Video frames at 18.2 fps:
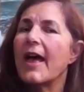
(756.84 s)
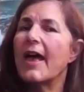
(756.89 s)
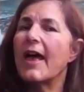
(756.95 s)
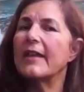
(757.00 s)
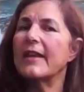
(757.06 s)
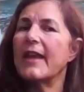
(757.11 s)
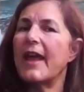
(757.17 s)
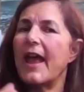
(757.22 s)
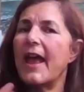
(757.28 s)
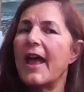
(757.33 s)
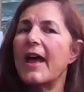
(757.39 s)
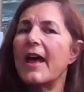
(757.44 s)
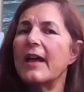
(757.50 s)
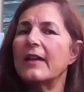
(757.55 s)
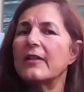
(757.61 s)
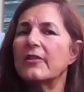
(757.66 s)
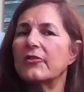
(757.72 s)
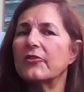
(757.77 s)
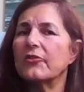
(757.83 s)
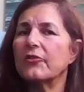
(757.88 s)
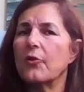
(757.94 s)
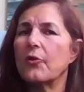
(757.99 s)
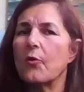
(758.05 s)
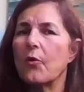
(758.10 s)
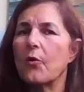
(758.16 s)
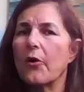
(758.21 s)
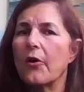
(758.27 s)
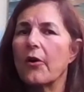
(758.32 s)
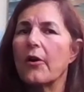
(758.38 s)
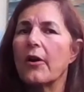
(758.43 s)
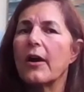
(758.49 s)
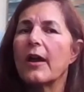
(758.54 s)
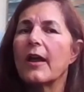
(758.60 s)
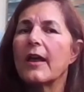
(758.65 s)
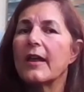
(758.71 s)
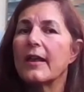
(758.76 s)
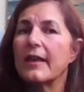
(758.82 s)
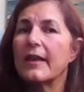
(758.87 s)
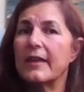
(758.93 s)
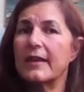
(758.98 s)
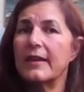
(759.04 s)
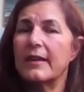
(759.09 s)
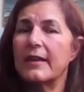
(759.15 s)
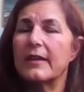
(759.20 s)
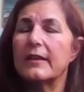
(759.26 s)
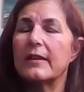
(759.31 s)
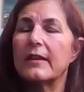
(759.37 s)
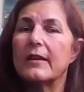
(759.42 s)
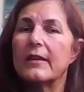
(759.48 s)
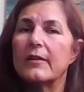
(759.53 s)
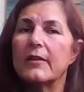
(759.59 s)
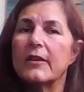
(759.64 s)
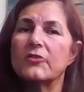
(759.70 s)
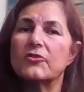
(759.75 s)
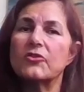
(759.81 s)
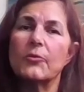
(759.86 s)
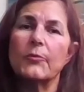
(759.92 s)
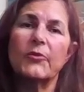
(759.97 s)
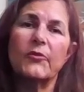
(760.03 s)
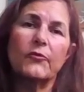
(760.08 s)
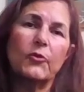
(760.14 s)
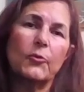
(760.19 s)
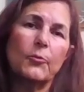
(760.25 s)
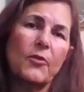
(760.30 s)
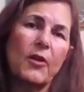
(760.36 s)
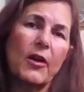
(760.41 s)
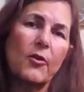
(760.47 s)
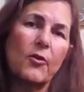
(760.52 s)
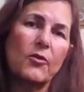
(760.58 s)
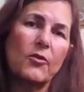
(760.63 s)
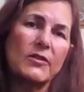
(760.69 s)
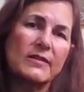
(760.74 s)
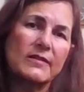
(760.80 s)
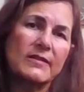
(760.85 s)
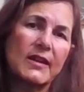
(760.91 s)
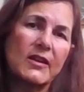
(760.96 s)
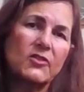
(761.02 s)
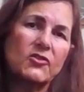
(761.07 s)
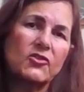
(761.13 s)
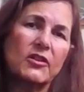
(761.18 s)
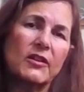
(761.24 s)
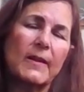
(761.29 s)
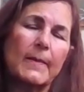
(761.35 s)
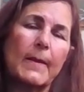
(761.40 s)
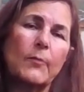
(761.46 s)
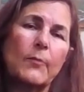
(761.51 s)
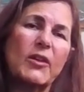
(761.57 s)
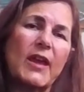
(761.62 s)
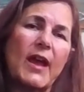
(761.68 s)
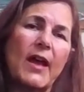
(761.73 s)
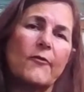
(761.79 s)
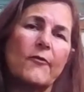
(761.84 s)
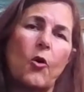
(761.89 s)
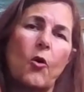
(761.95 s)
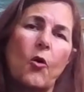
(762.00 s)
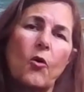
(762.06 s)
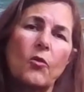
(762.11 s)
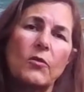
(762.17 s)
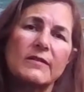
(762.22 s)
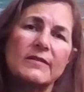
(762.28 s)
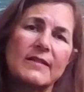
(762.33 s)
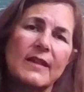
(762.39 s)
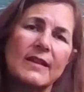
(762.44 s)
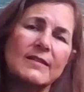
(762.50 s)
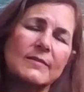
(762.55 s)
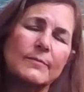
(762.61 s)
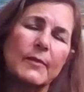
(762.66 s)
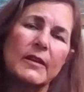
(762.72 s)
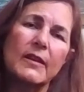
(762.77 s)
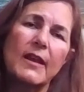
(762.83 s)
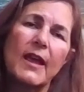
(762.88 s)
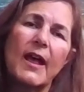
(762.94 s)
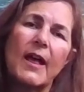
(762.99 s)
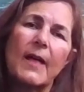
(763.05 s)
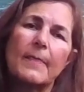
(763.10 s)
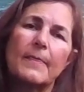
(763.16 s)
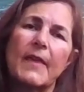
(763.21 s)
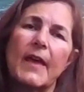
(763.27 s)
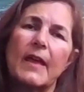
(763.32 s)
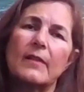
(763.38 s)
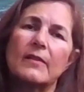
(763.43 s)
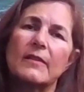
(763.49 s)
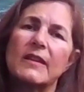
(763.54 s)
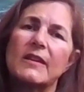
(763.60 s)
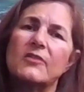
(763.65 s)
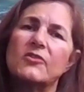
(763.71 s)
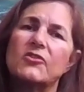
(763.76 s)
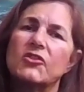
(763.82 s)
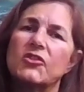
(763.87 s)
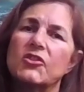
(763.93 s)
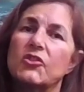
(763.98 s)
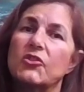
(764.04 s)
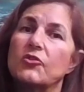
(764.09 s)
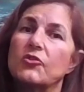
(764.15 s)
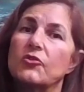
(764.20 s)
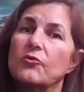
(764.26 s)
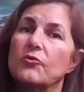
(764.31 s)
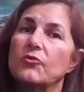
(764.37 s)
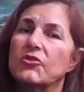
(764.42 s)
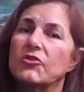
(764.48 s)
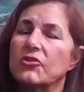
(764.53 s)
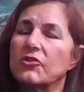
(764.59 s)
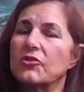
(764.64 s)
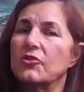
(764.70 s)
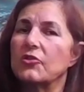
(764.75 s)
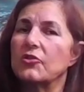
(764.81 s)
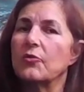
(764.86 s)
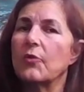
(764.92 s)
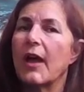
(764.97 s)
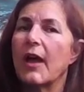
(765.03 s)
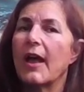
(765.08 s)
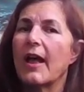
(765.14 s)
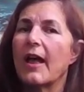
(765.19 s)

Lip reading: and add a score in terms of your prioritization. And then we have a whole assessment that leads you to